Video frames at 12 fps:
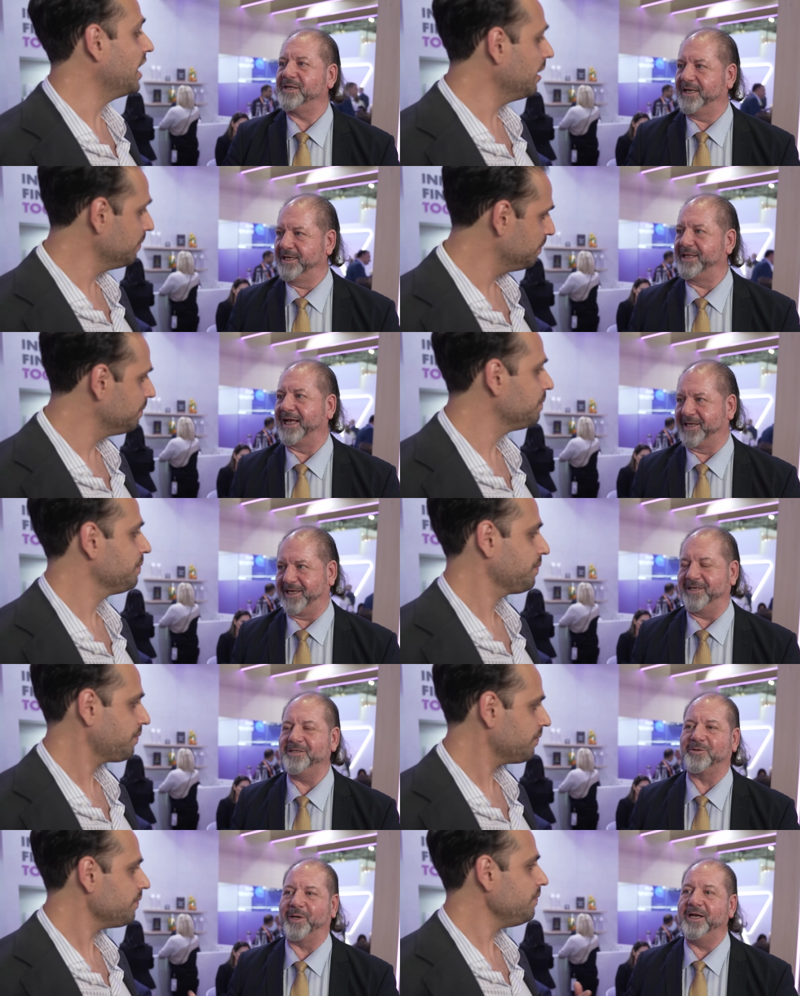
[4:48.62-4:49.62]
Speaker 1: yep, in that
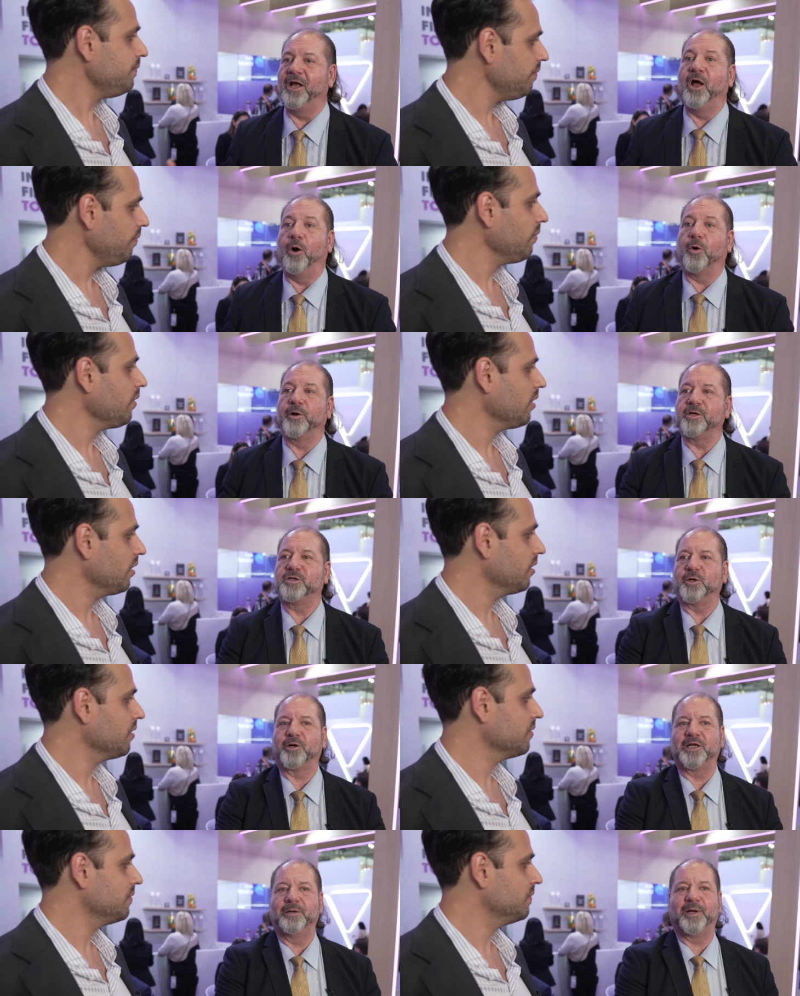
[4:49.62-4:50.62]
case, right? Or you're
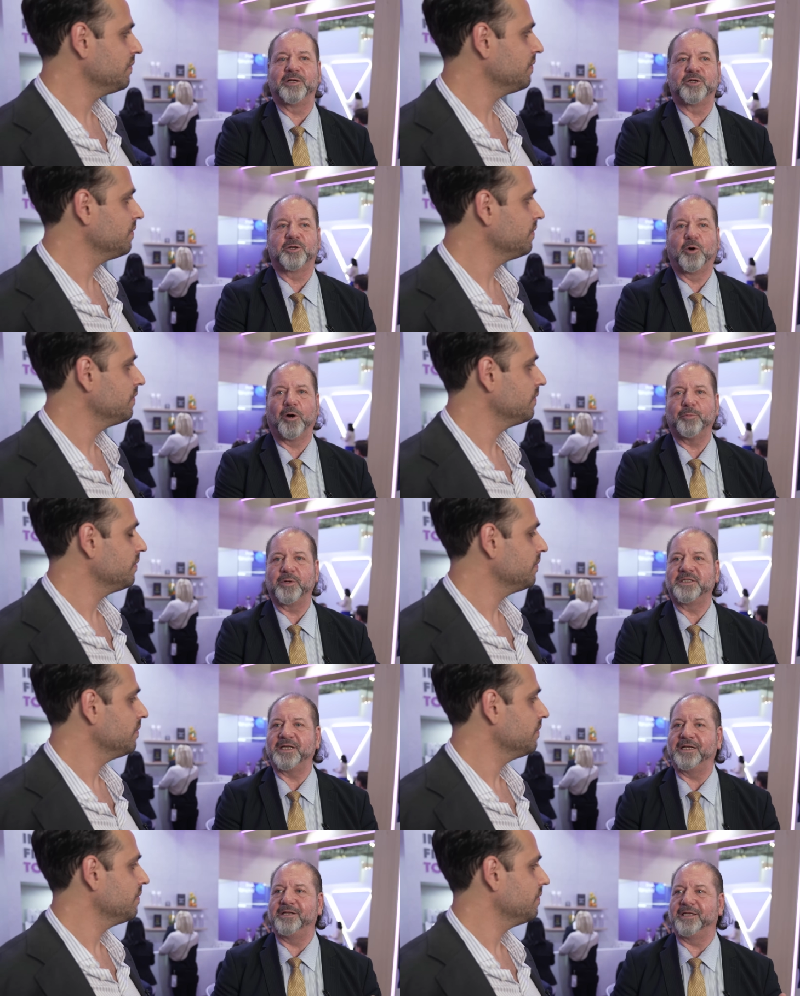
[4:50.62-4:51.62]
talking about your corporates
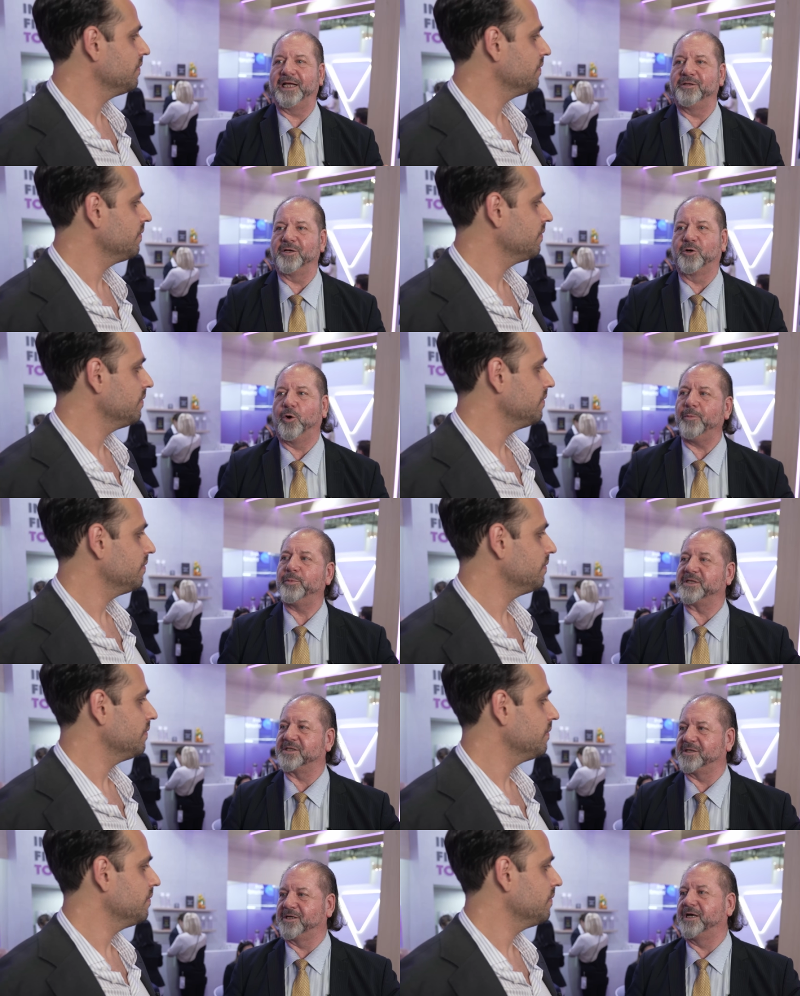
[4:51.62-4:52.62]
and, and the
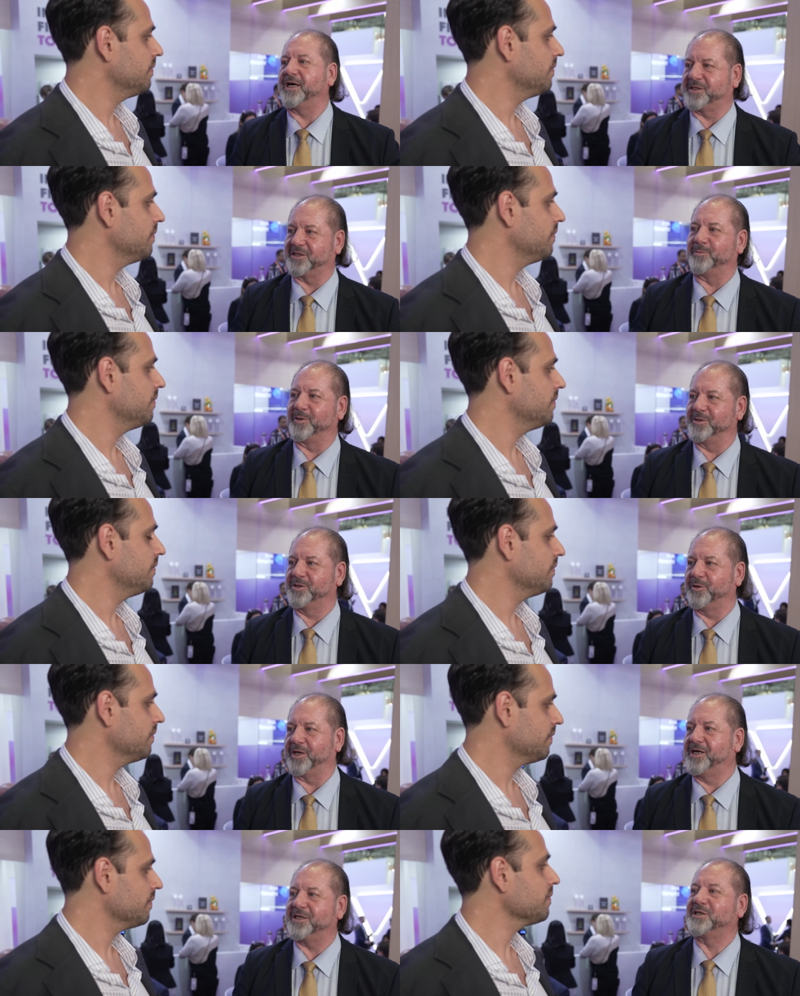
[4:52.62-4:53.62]
corporate's customer, so the
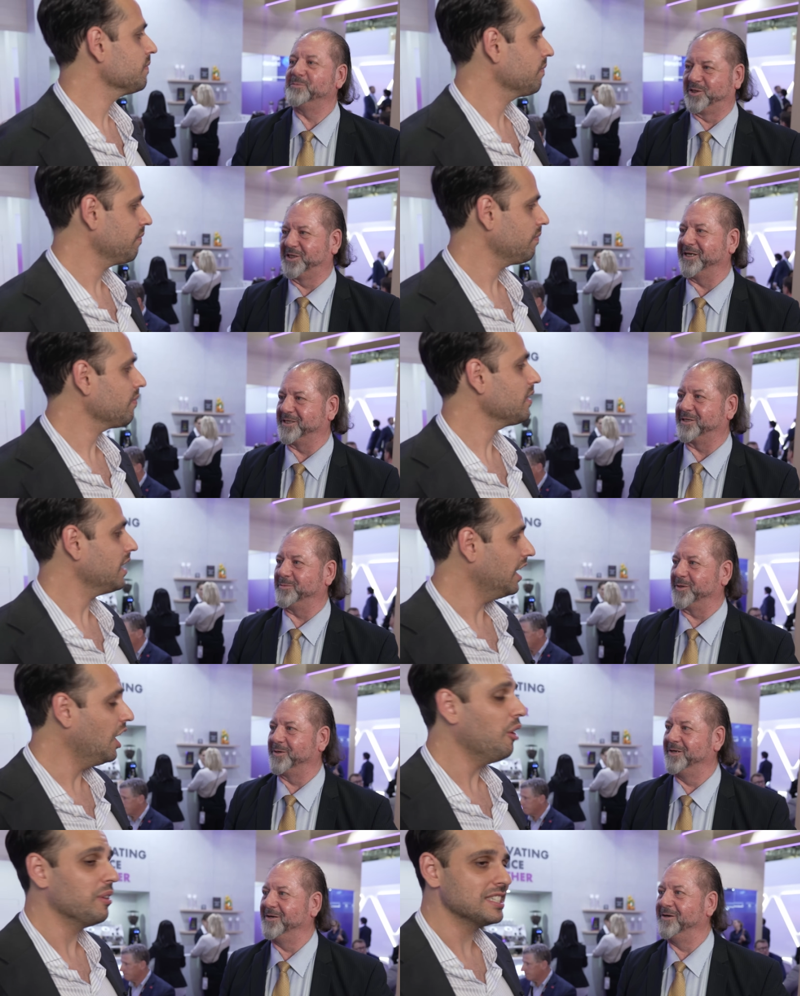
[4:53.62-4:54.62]
customer's customer.
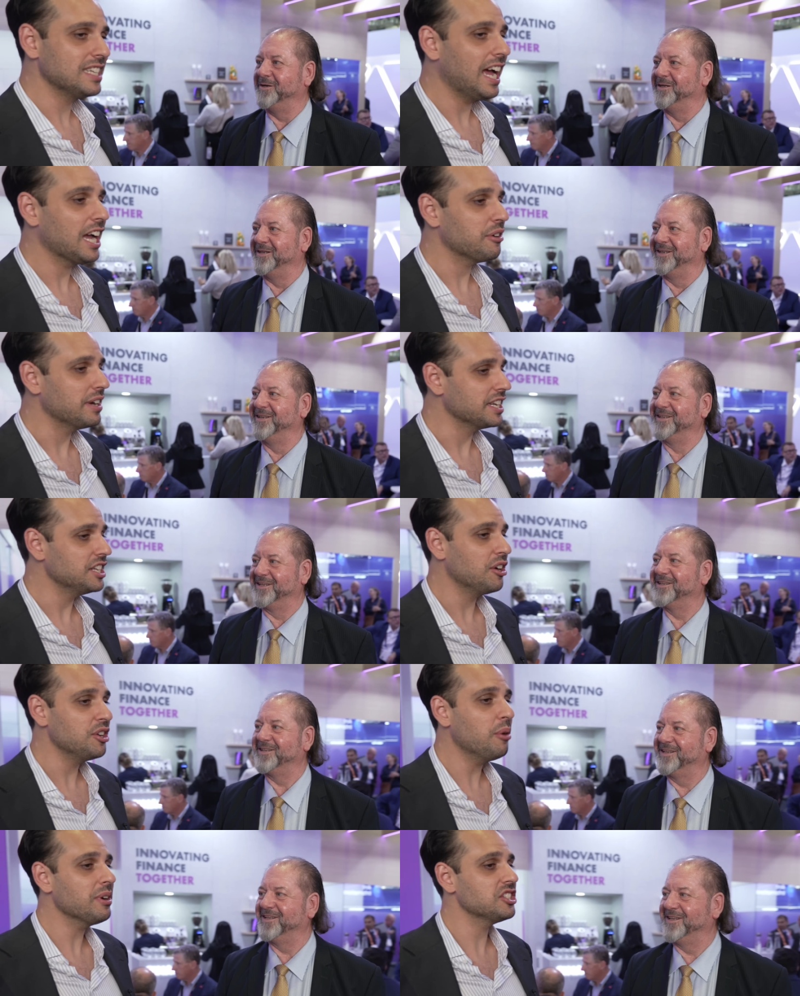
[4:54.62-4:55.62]
Speaker 2: Oh, exactly. And you know,
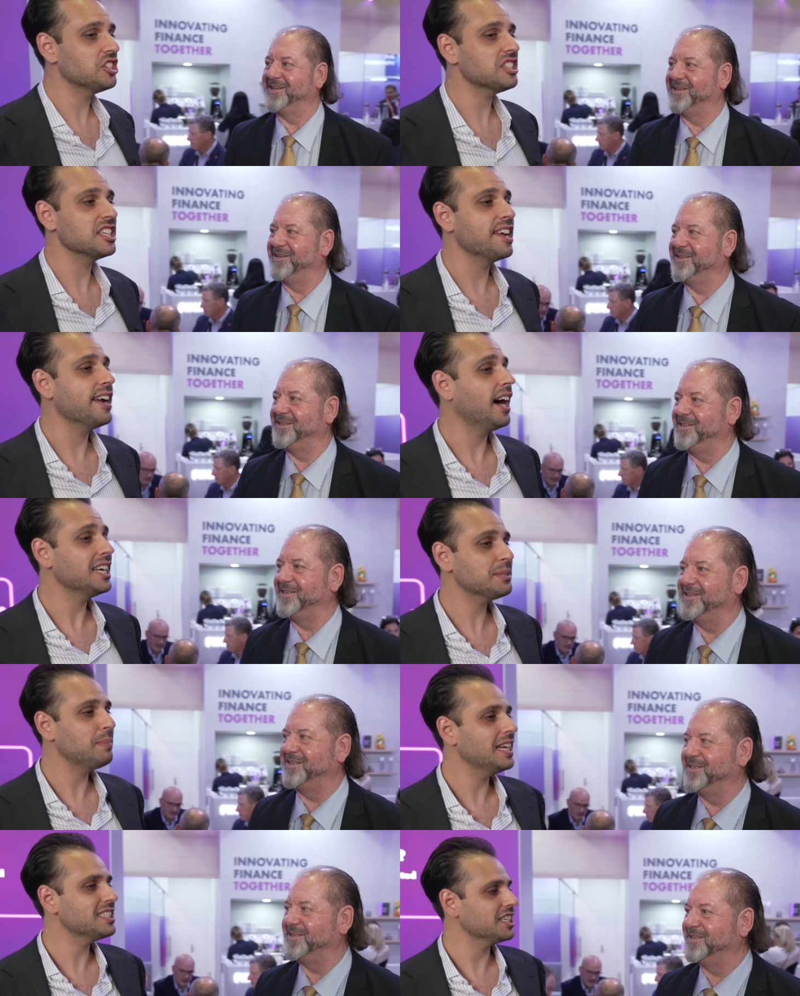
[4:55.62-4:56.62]
knowing just the A I
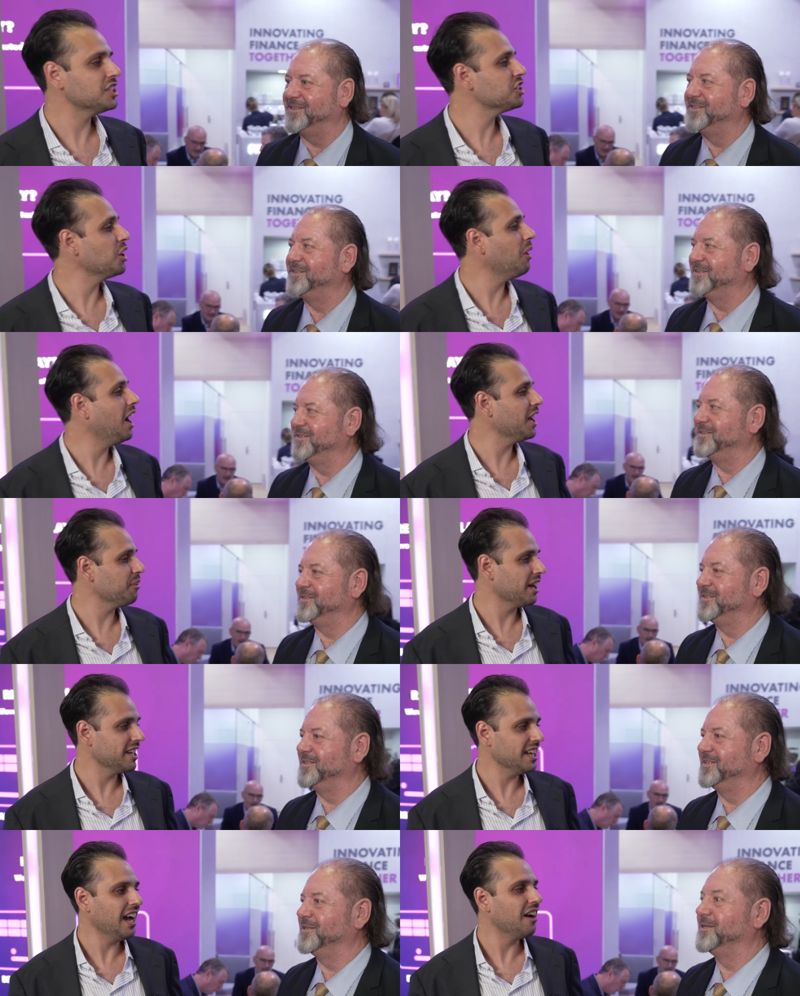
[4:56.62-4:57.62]
space, it's so hot right
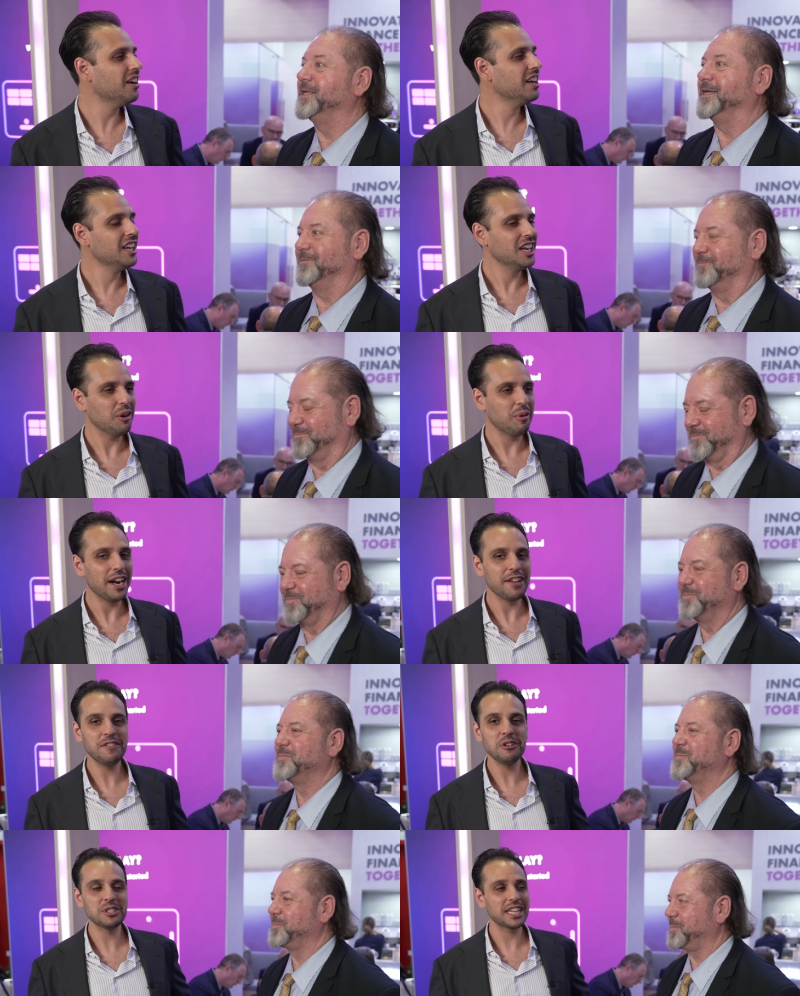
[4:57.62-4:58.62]
now, yeah, right? It
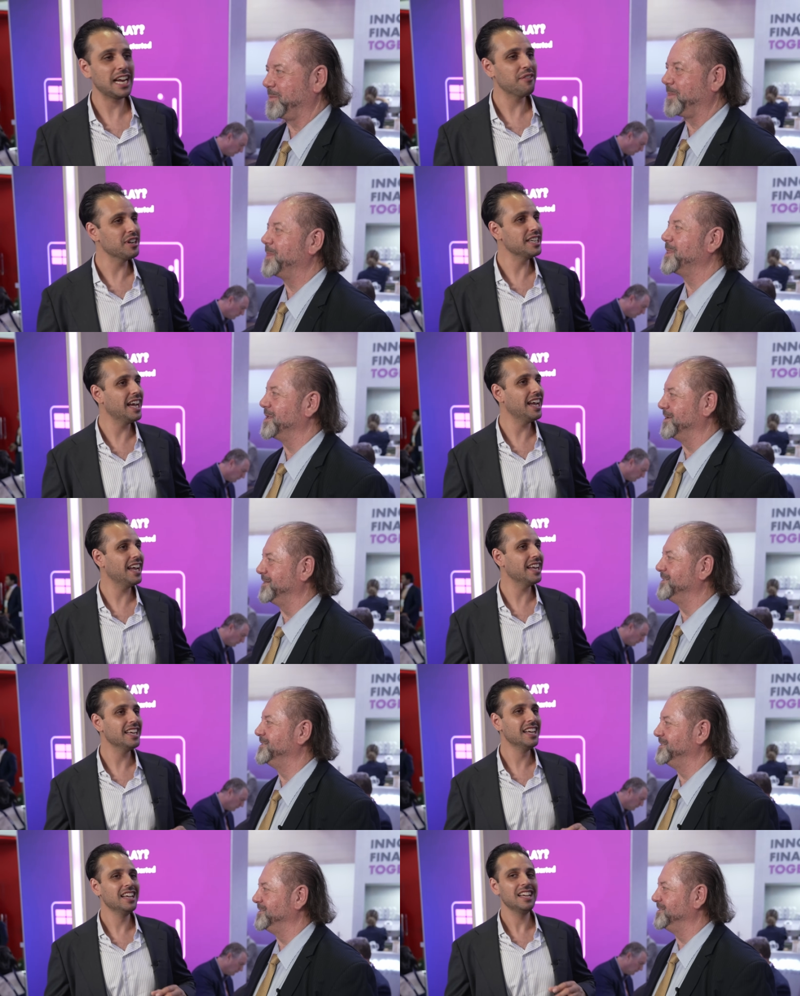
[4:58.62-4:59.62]
feels like every day
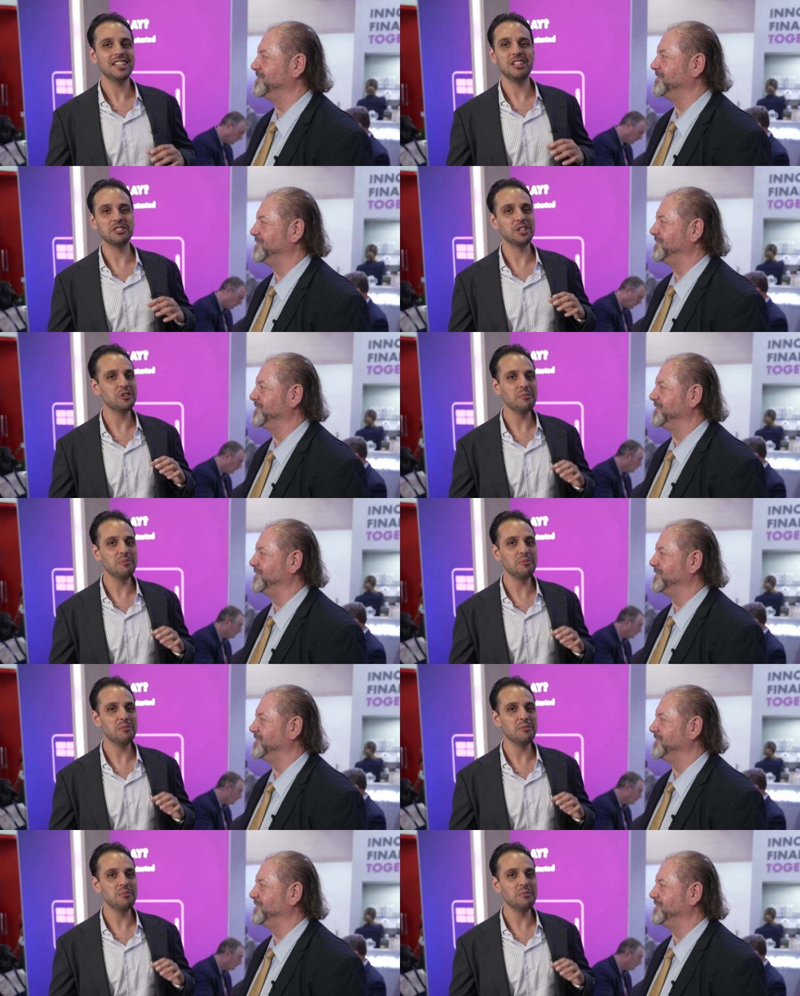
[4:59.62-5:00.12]
there's a new